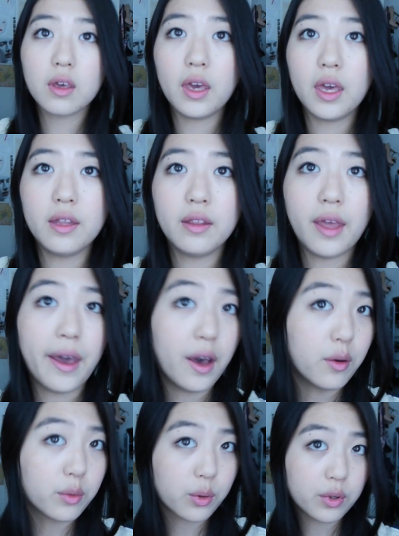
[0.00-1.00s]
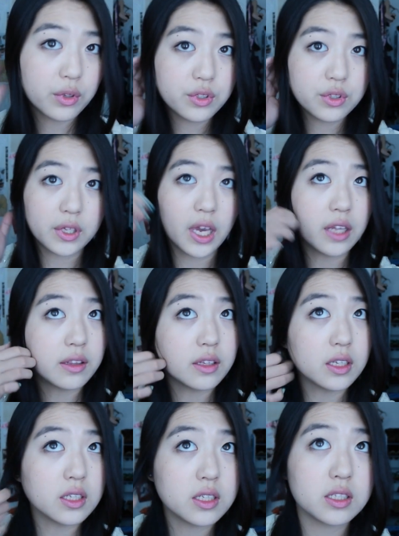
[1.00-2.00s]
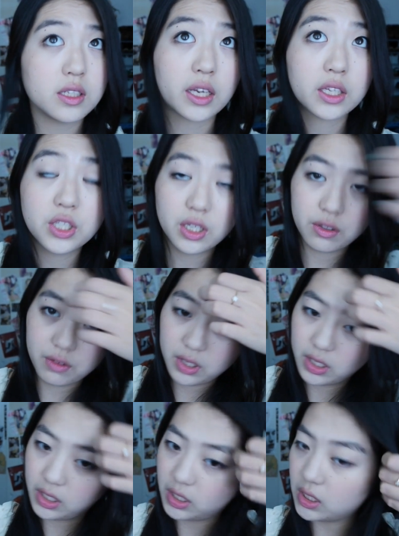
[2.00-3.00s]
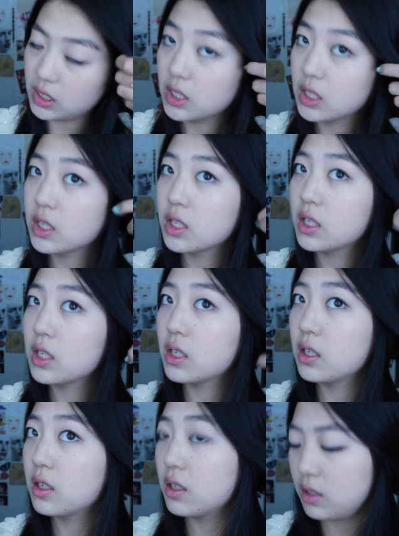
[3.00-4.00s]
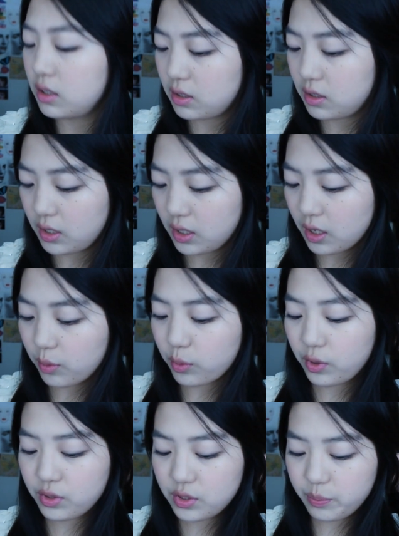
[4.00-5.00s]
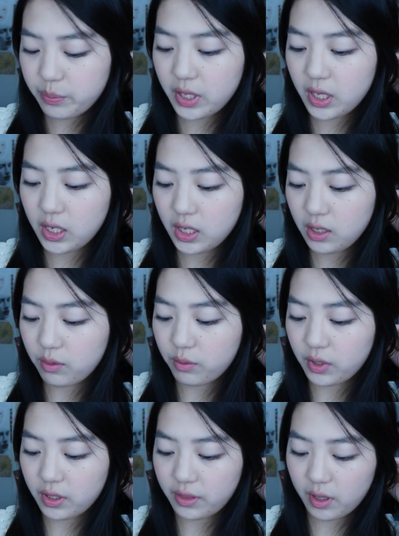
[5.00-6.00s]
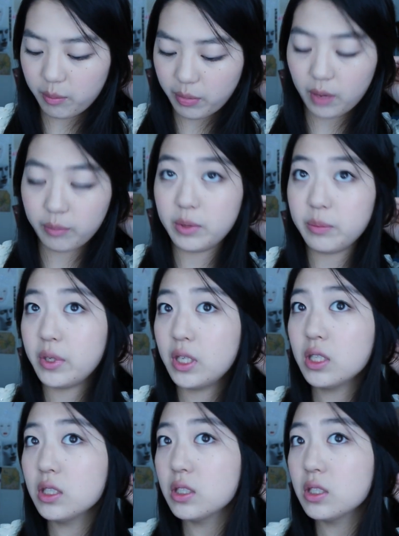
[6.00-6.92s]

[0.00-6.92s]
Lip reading: And now I'm going to get this section right here, and I'm going to pin it with a bobby pin.